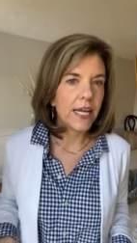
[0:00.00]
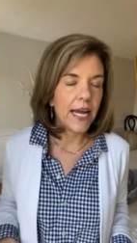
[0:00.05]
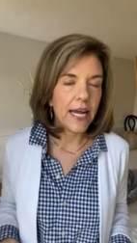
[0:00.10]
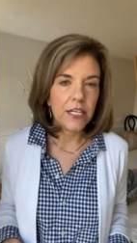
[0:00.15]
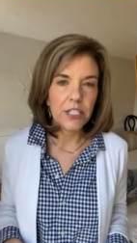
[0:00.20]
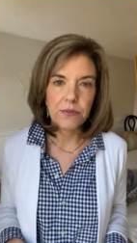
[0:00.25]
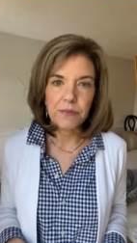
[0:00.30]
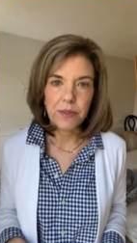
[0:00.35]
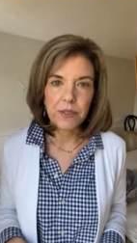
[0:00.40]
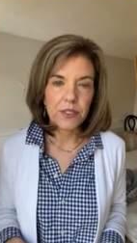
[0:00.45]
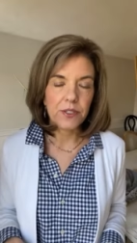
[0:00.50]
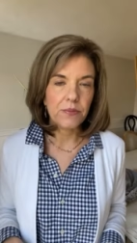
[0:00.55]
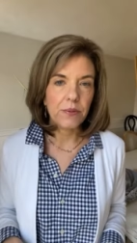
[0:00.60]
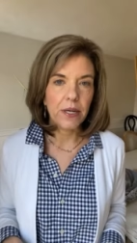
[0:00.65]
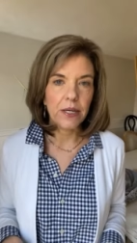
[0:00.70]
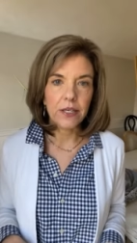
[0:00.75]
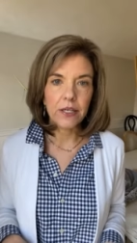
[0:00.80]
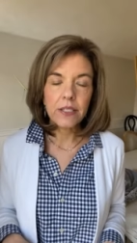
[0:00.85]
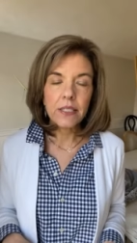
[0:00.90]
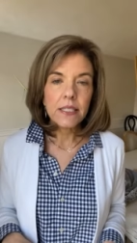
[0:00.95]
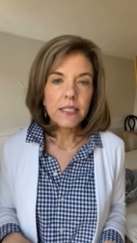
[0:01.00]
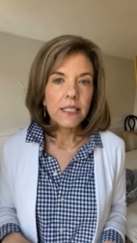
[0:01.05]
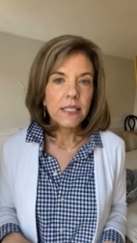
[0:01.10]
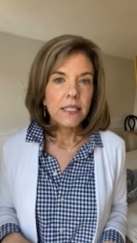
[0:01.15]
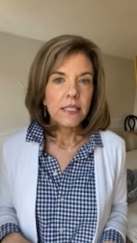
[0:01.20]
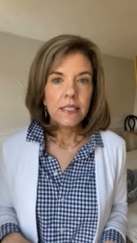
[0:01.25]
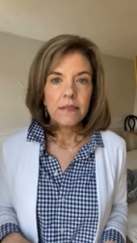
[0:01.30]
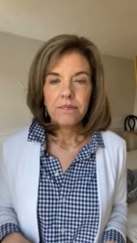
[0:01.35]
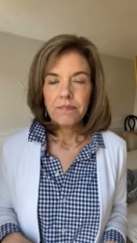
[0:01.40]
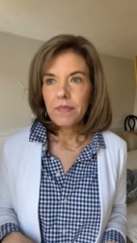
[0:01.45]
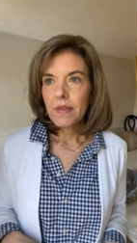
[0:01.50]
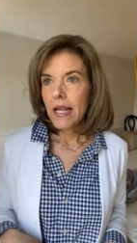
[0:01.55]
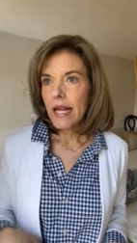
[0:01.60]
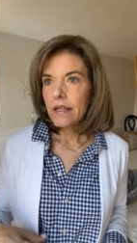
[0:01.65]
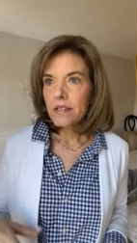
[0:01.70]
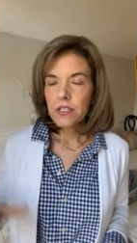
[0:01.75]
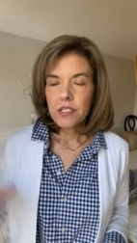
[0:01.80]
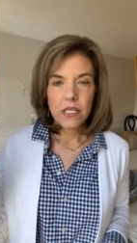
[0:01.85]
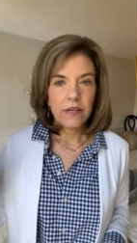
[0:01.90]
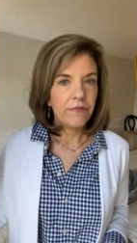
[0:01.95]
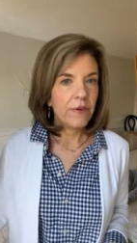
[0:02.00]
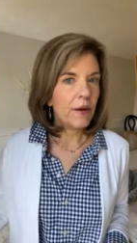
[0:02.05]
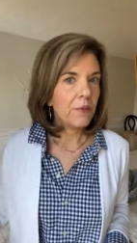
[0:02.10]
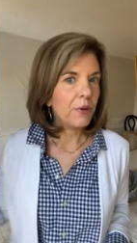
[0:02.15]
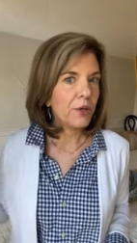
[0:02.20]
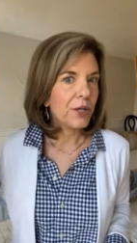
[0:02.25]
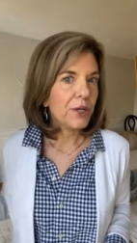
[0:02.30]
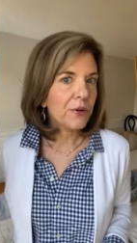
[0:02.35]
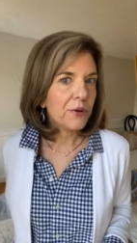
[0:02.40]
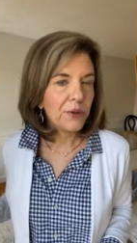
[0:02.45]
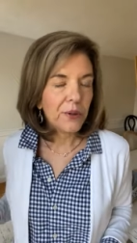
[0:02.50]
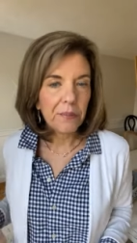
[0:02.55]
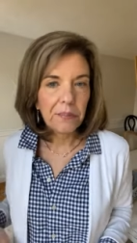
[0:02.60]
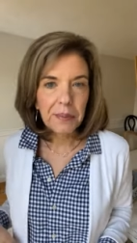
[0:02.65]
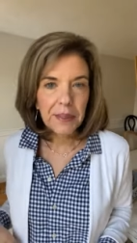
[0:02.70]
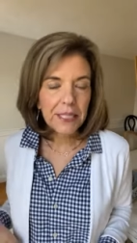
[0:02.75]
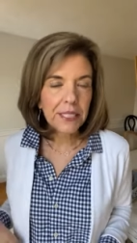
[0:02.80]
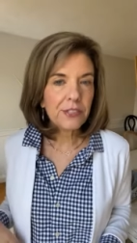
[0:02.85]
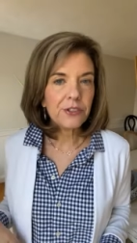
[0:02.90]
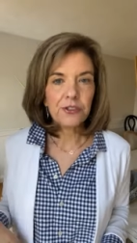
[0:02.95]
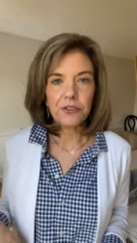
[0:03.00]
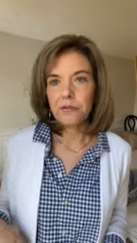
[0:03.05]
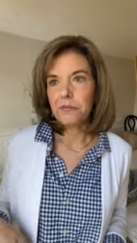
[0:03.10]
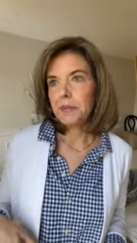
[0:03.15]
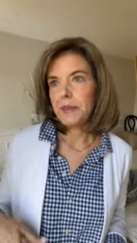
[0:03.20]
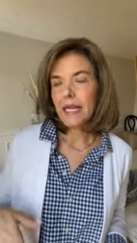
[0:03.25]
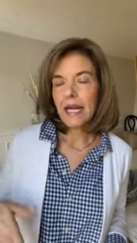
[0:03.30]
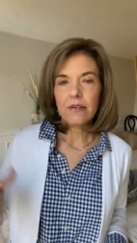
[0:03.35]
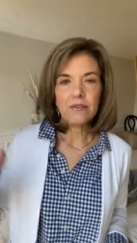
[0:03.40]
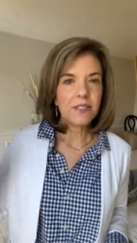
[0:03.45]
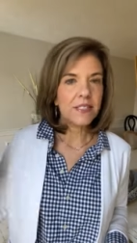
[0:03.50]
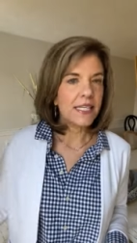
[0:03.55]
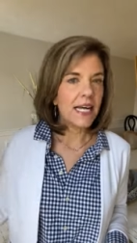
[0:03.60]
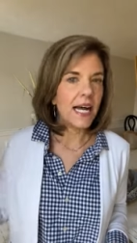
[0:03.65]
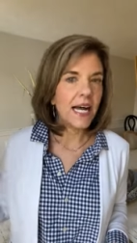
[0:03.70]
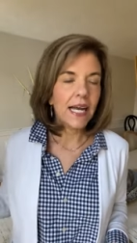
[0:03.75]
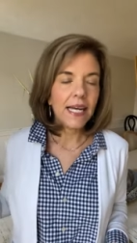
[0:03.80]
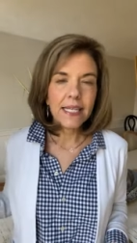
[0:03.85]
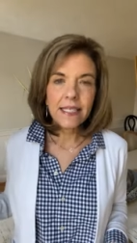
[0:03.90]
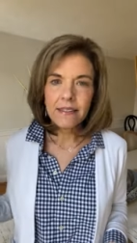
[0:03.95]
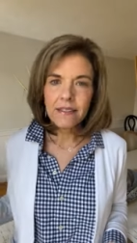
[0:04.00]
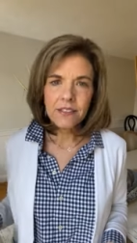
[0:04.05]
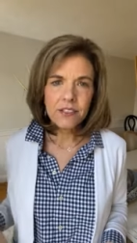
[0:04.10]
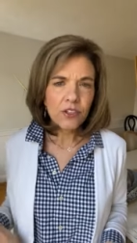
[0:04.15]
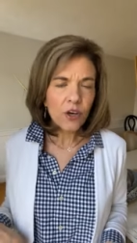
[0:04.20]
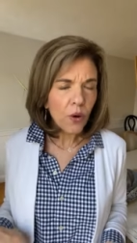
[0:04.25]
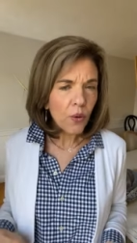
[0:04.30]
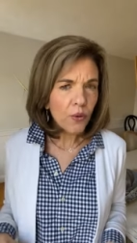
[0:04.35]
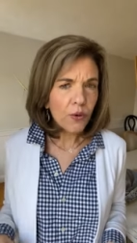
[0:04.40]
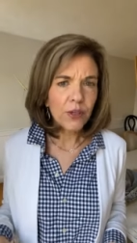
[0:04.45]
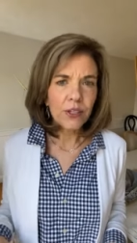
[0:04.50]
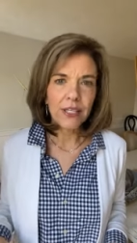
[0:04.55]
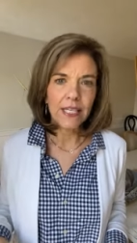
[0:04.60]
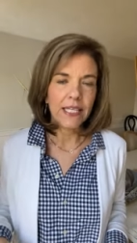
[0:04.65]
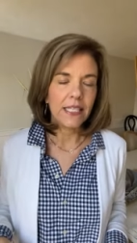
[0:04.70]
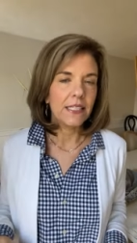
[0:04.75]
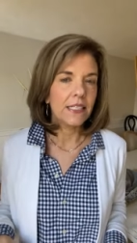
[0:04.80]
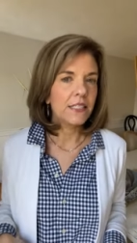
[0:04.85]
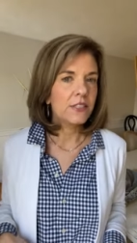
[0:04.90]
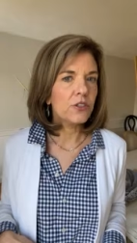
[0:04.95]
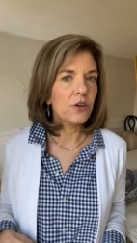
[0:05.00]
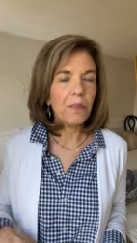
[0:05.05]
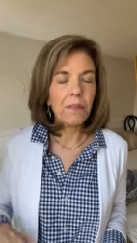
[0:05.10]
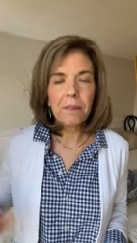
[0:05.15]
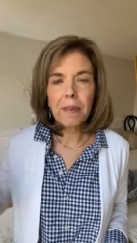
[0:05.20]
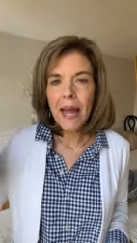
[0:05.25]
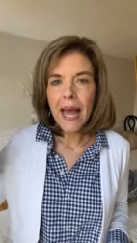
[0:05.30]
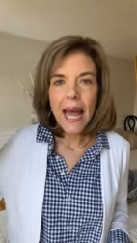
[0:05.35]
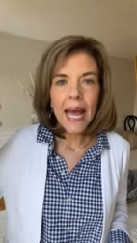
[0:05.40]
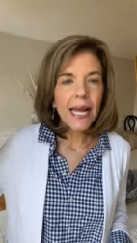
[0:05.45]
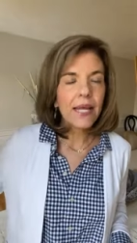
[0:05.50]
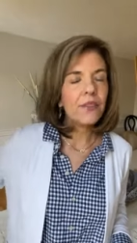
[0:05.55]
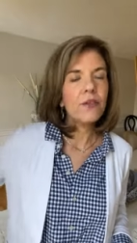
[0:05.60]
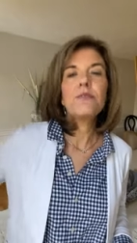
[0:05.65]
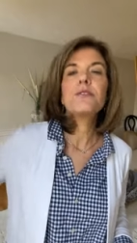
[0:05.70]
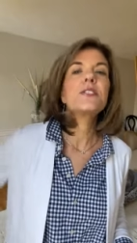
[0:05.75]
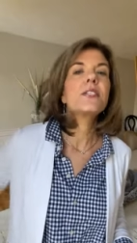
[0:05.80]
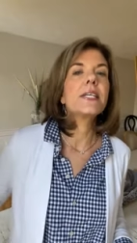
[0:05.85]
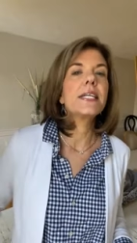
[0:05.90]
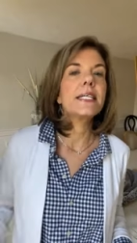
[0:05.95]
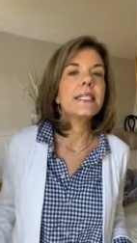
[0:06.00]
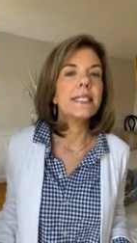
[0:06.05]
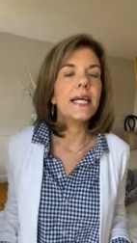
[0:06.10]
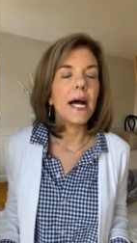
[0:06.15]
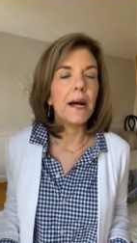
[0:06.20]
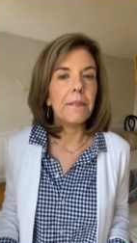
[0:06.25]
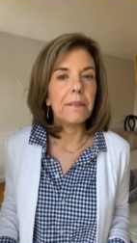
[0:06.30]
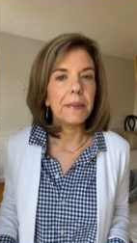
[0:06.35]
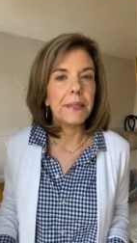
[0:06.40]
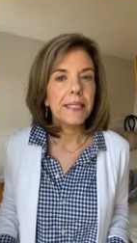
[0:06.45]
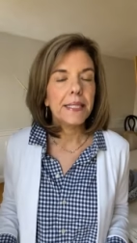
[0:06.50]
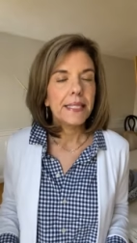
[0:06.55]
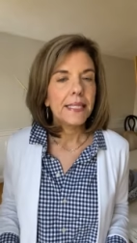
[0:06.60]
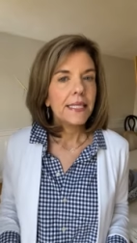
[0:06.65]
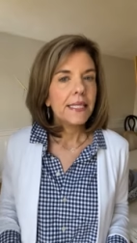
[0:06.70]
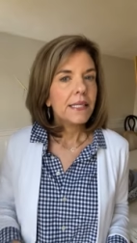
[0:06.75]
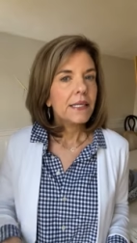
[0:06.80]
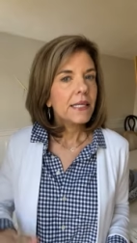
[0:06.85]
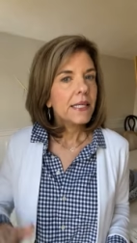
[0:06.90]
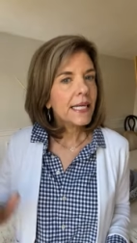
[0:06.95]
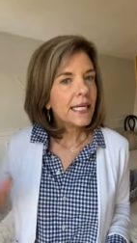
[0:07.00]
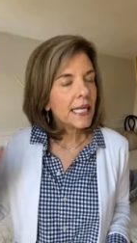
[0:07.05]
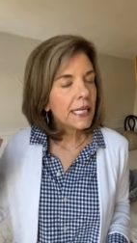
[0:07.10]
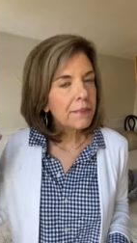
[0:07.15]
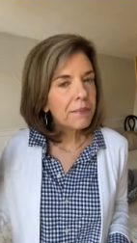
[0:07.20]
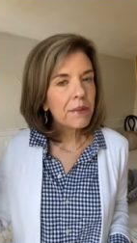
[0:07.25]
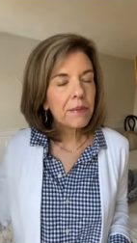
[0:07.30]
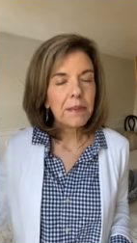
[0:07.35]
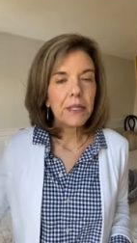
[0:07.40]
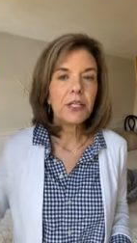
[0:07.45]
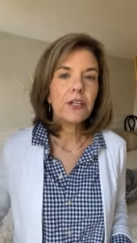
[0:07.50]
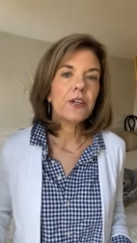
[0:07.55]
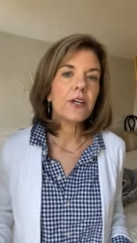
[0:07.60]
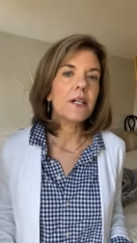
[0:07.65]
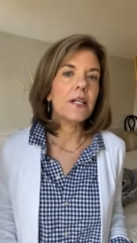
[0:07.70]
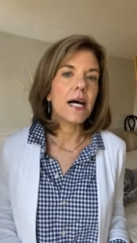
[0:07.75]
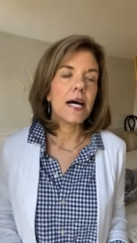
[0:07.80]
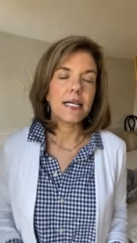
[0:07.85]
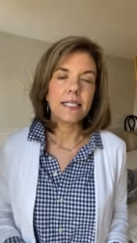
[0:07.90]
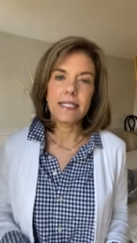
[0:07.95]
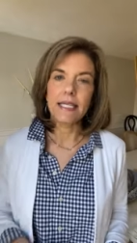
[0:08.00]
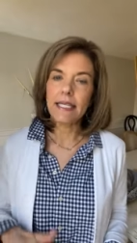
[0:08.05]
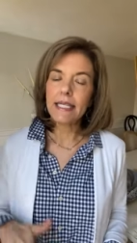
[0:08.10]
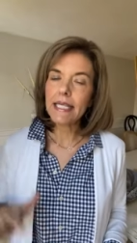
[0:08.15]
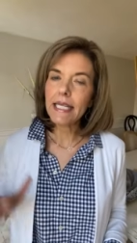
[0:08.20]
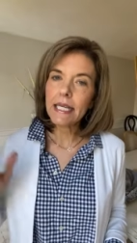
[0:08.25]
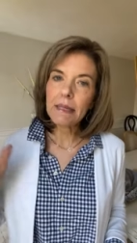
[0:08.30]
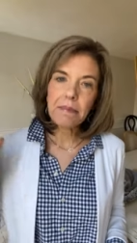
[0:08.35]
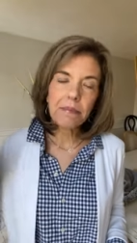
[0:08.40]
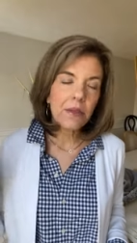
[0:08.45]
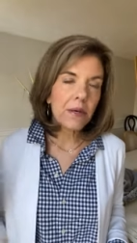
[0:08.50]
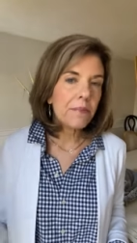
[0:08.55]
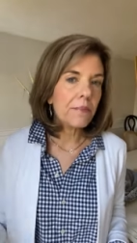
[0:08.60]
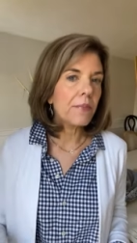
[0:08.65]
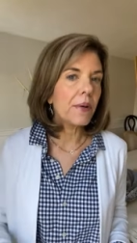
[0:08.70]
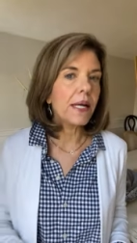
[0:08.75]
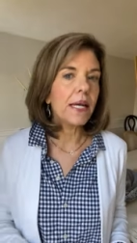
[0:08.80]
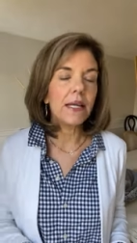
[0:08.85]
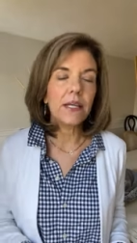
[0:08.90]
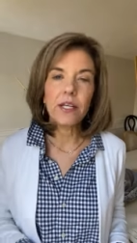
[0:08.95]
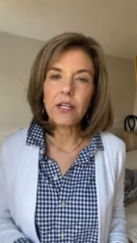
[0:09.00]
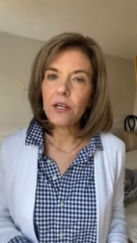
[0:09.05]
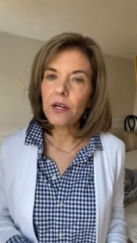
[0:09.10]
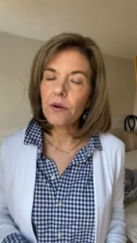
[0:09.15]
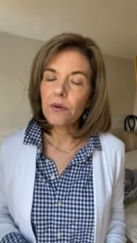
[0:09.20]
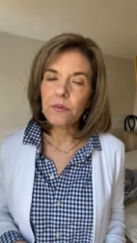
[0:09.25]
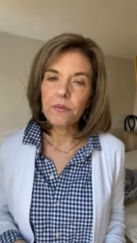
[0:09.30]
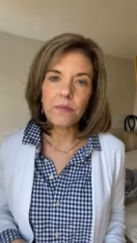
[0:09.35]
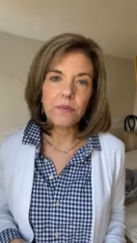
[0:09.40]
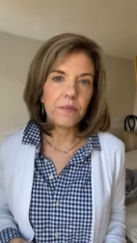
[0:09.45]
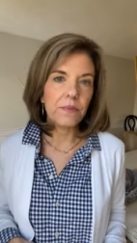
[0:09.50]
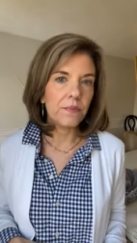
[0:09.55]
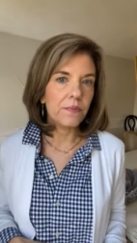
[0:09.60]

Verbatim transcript: cashmere sweater if I were to go to the beach or be outside? Totally. Don't pack those things up. Keep them in your closet. Keep them, you know,